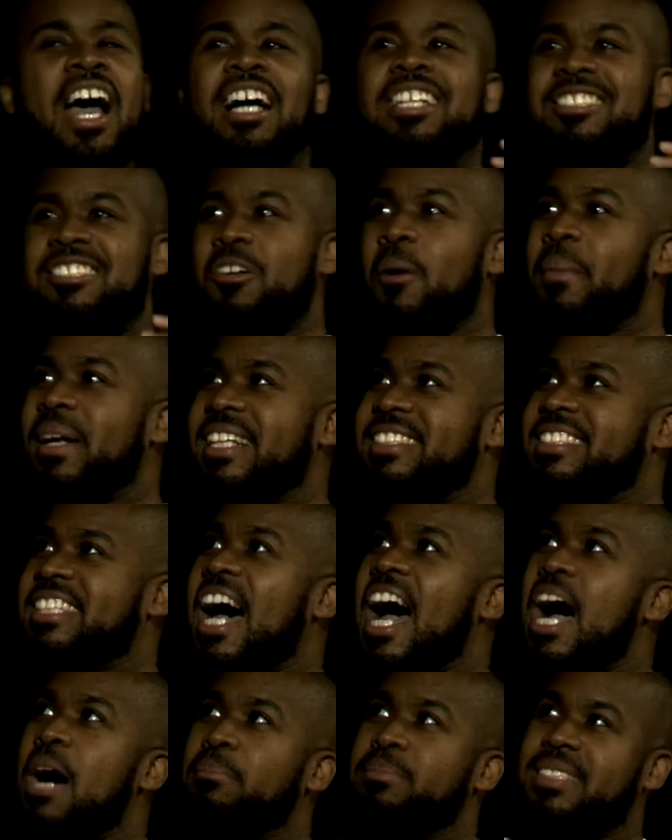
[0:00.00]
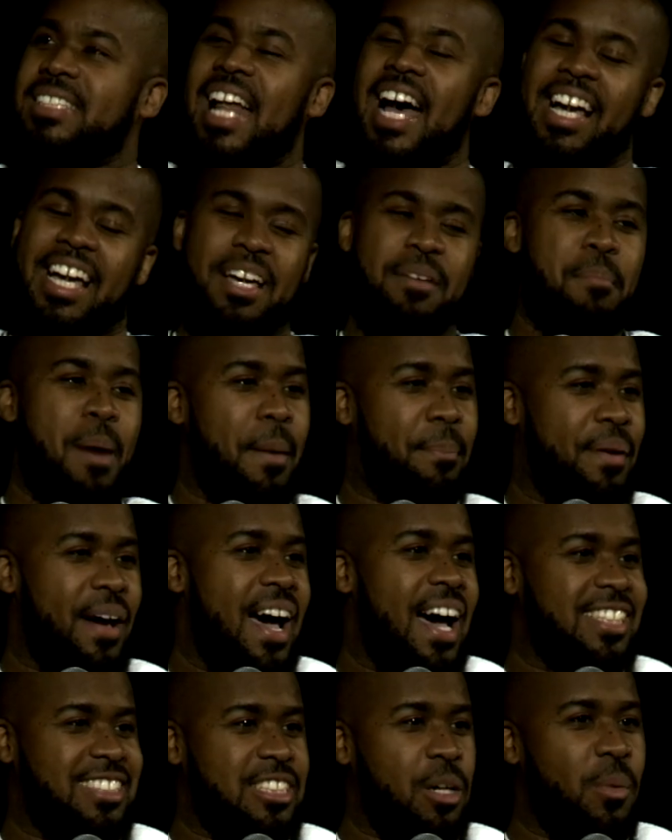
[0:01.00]
So many times, like in my
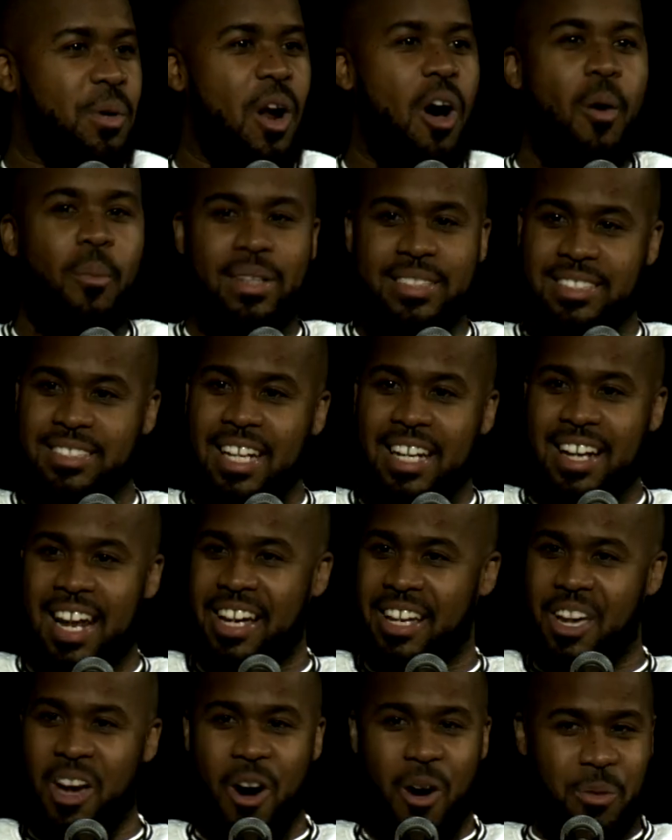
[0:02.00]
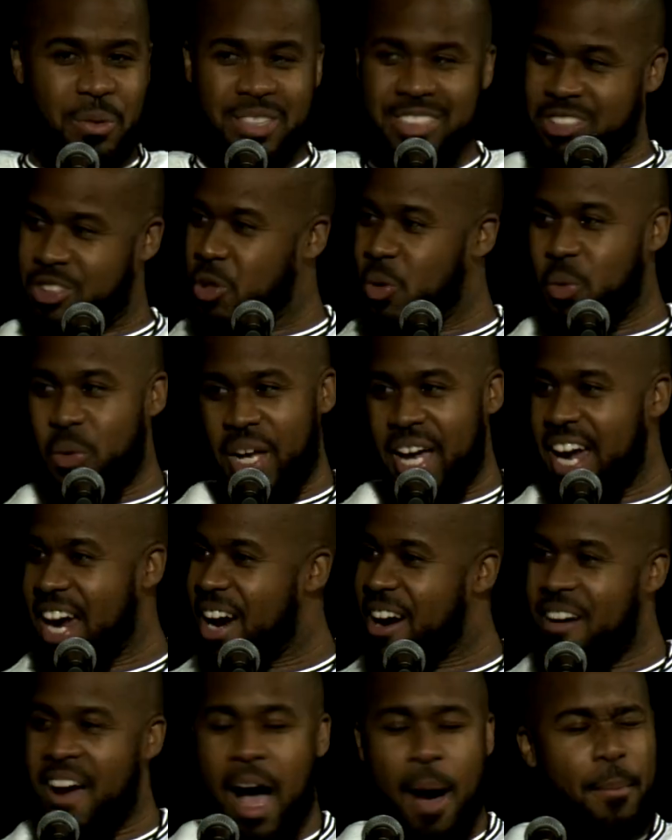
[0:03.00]
past, I would always say, like, yo, this new
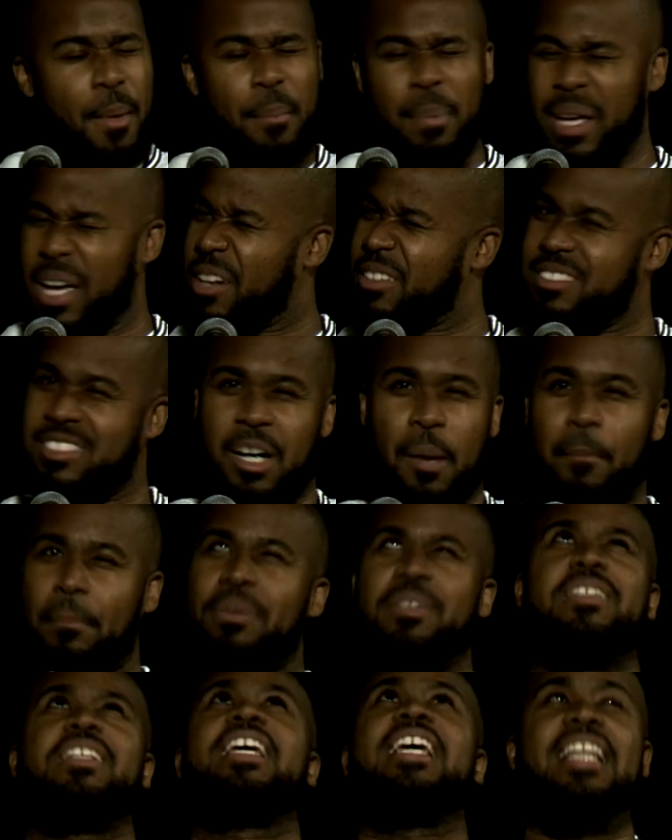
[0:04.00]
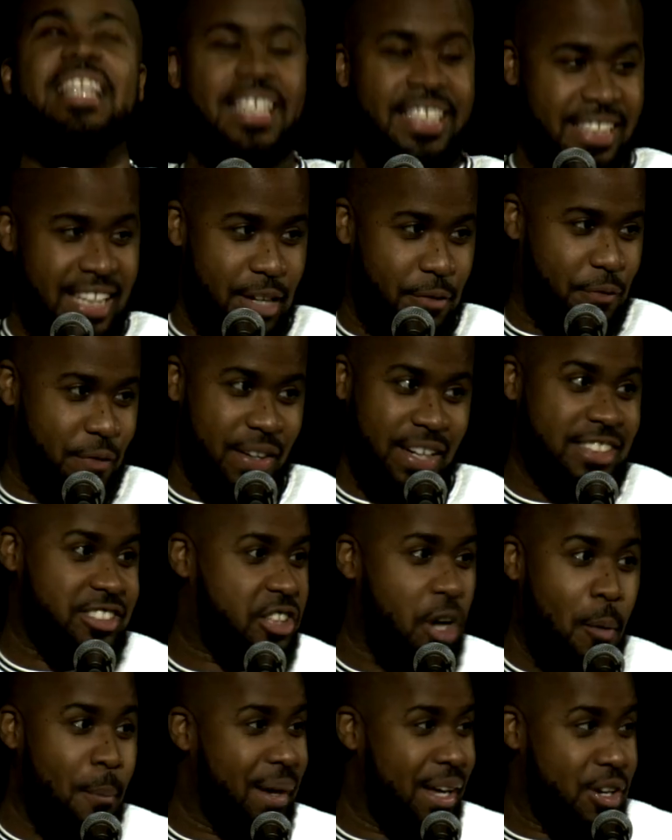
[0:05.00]
year, I'm gonna be completely different.
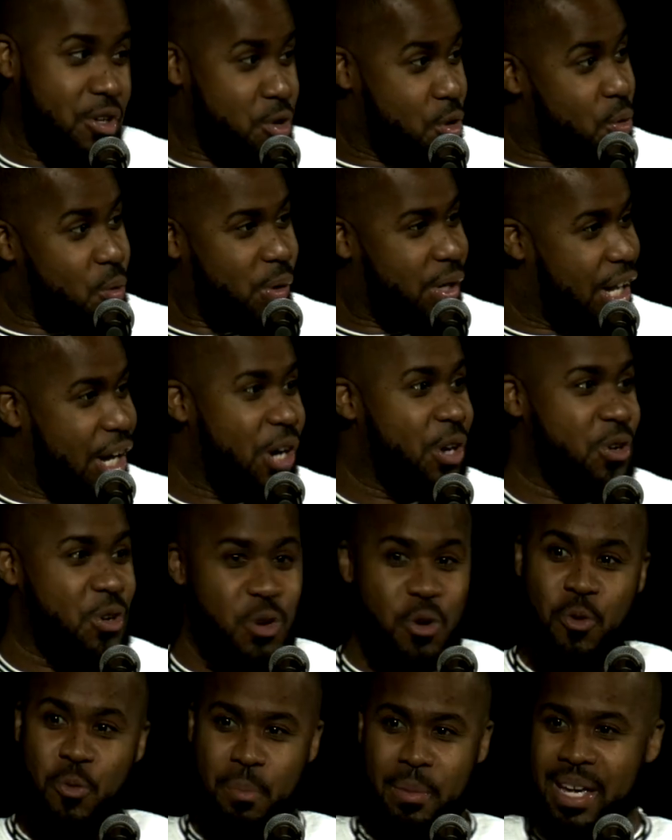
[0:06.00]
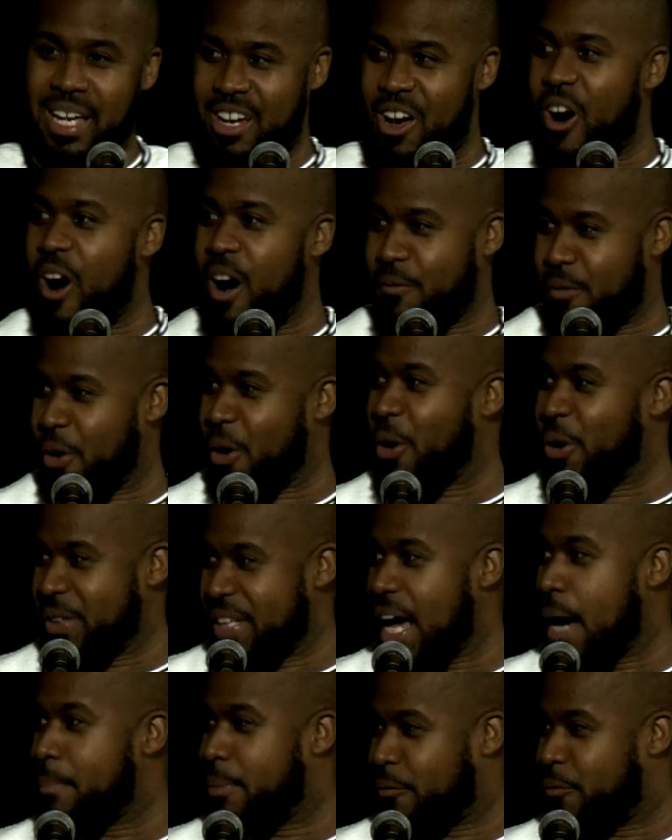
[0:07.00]
It's gonna be a new year, new me. Y'all ever heard
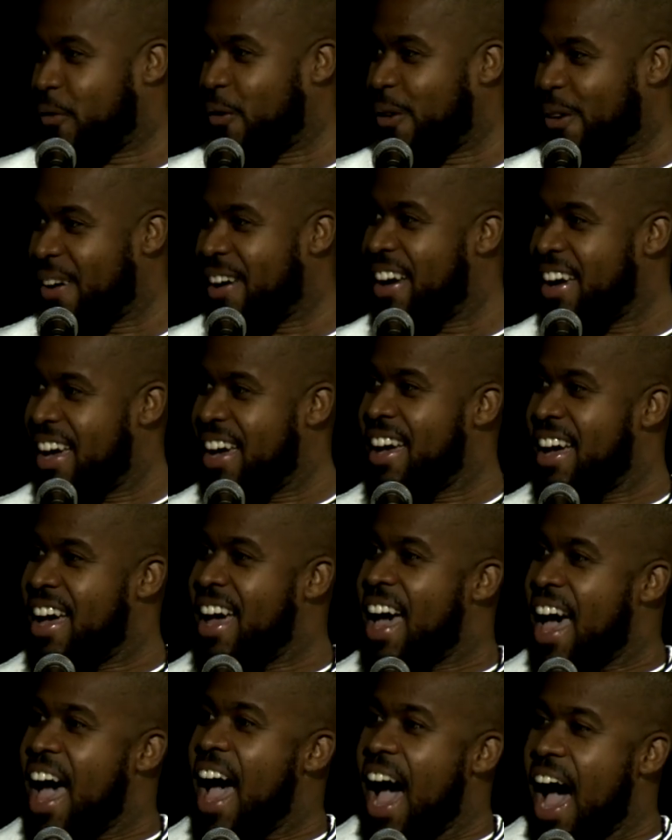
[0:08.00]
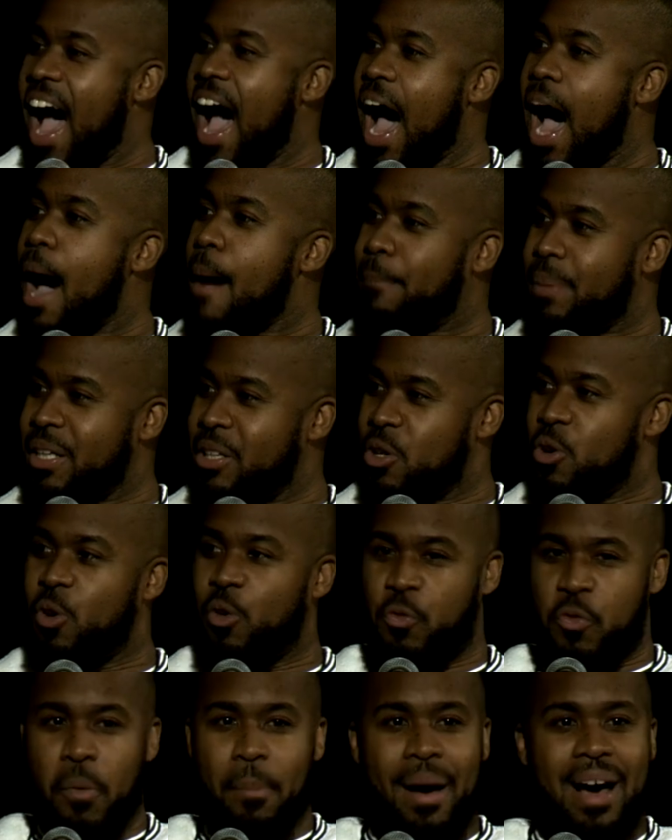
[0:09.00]
that before? I be
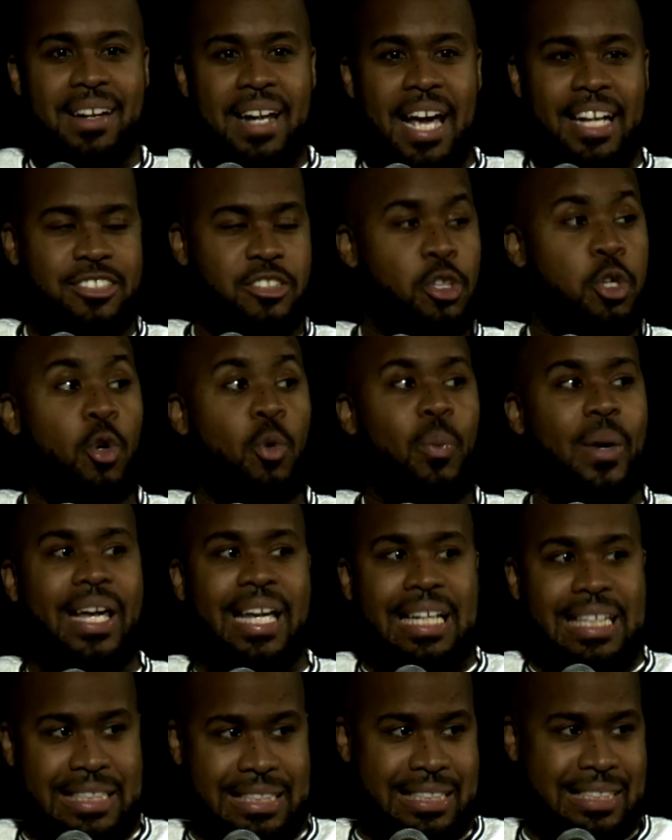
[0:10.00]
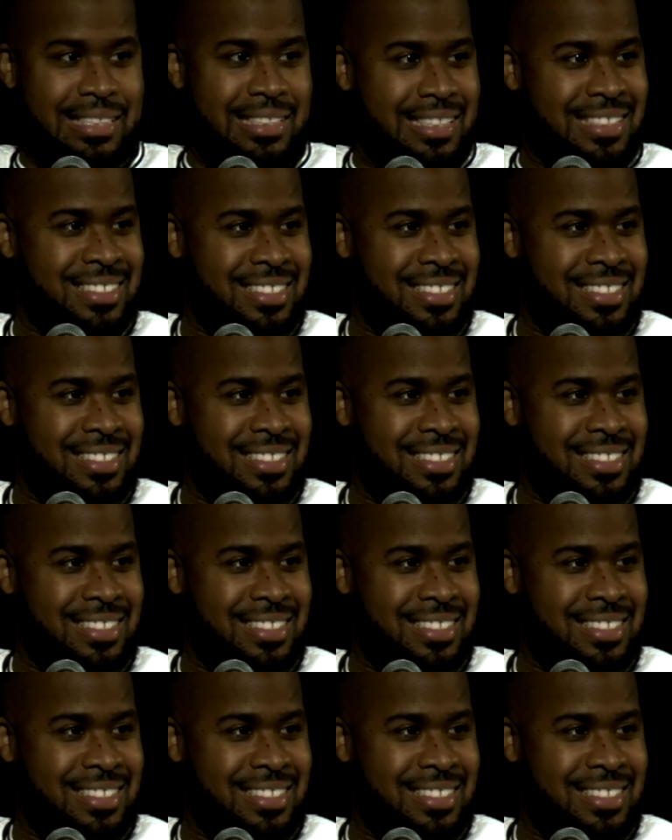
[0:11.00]
new for about like two weeks.